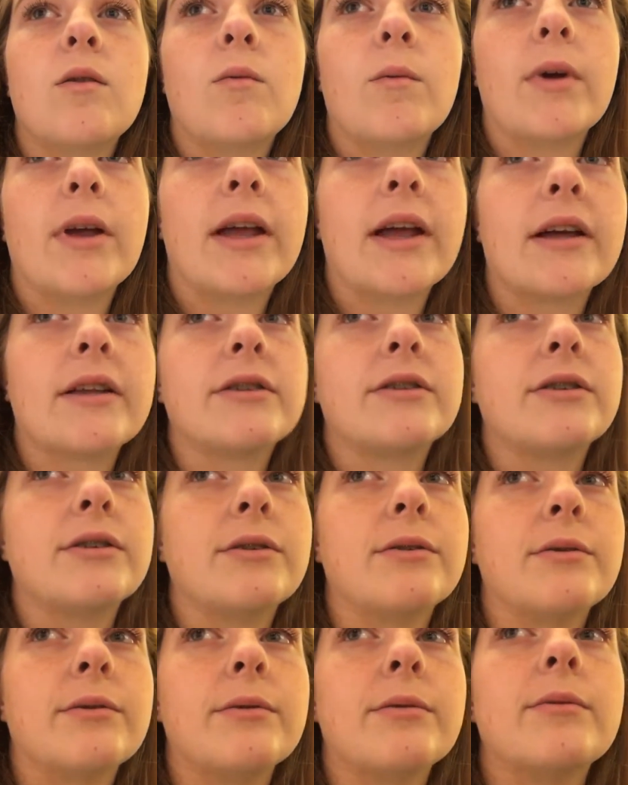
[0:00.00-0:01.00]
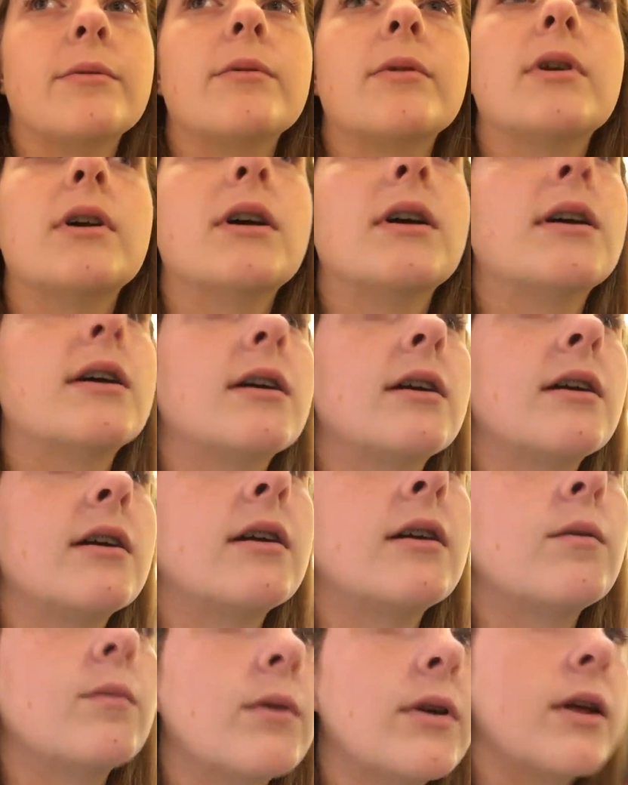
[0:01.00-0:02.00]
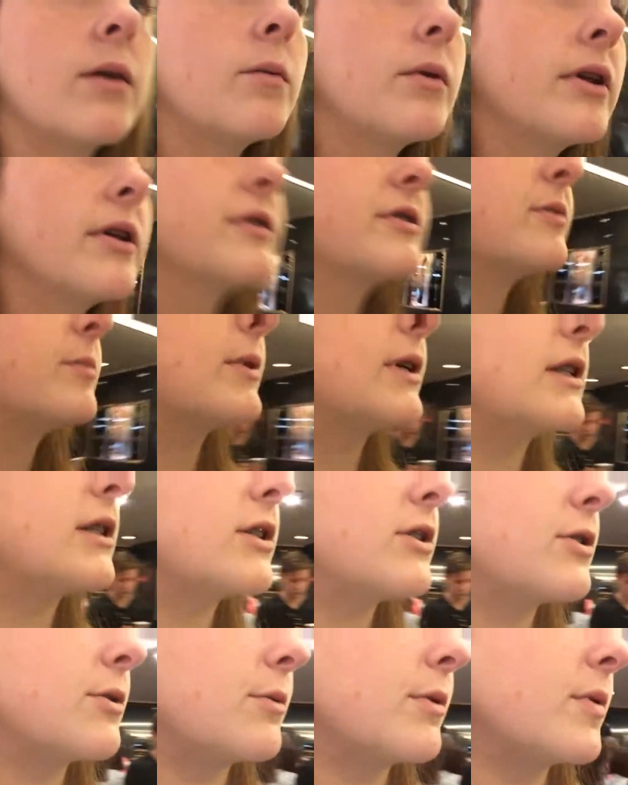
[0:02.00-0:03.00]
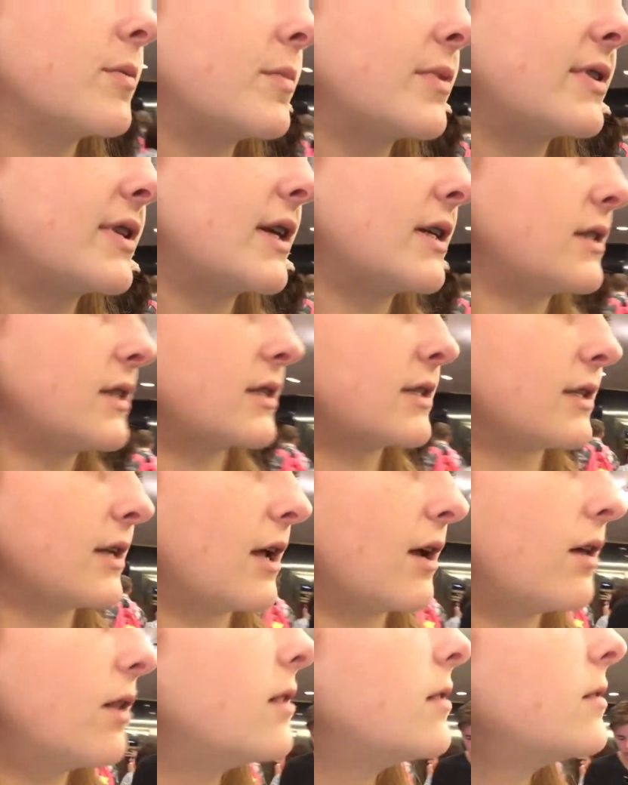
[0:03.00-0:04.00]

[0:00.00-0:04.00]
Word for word: We get to, what, what else do we get to tour besides S N L?